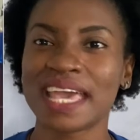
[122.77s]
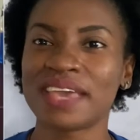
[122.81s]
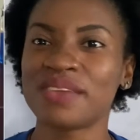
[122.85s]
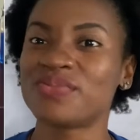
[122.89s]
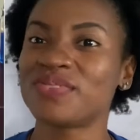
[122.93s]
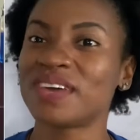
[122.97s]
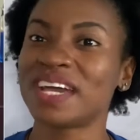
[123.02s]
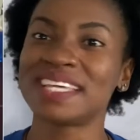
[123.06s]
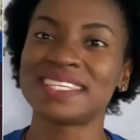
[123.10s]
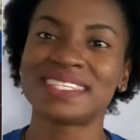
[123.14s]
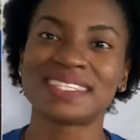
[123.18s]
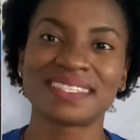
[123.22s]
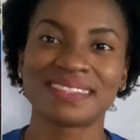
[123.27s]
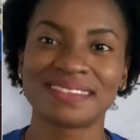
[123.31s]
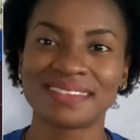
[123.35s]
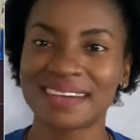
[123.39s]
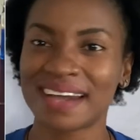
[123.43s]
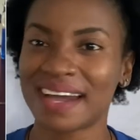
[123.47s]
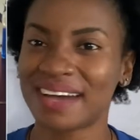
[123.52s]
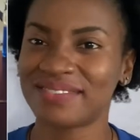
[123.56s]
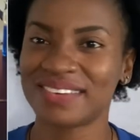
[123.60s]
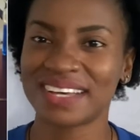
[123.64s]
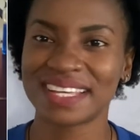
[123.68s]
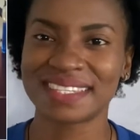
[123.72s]
if i still
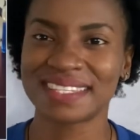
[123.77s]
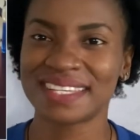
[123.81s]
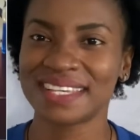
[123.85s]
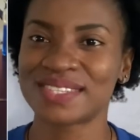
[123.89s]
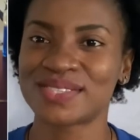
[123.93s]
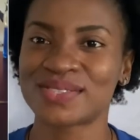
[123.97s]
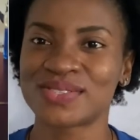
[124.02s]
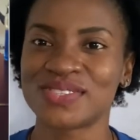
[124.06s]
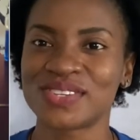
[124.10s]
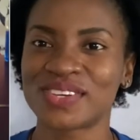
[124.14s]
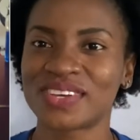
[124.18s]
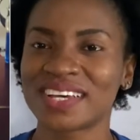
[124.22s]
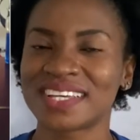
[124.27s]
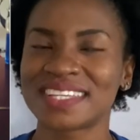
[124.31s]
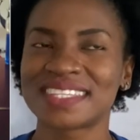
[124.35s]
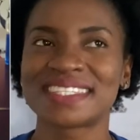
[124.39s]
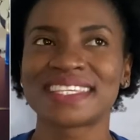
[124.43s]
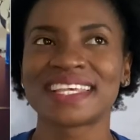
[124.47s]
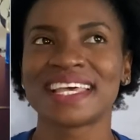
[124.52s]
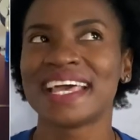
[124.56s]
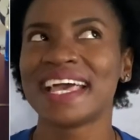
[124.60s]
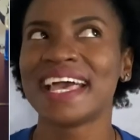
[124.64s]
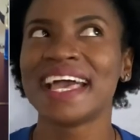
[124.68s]
have access because